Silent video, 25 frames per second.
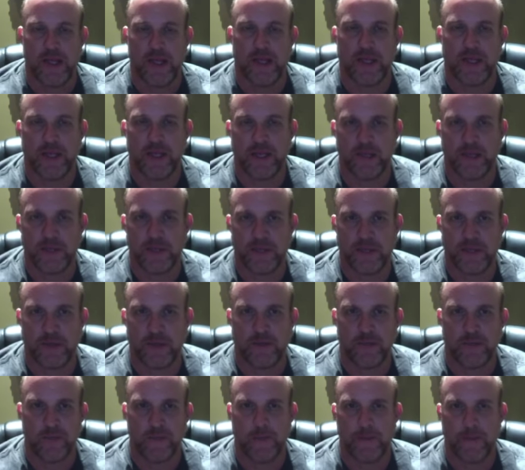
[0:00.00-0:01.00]
And
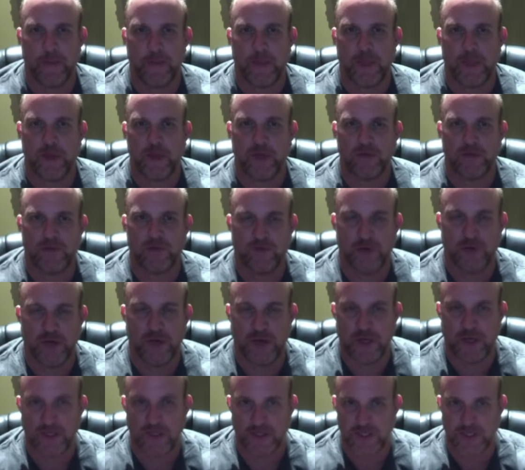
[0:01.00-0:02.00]
um, I look forward to
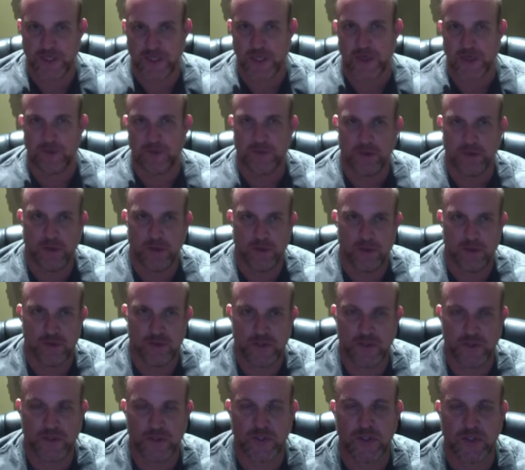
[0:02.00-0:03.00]
hearing, seeing your
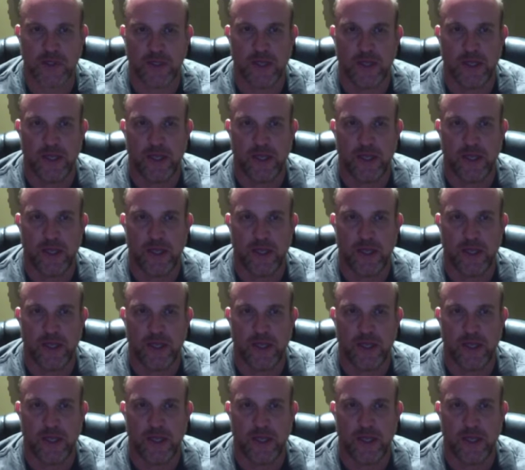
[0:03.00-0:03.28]
posts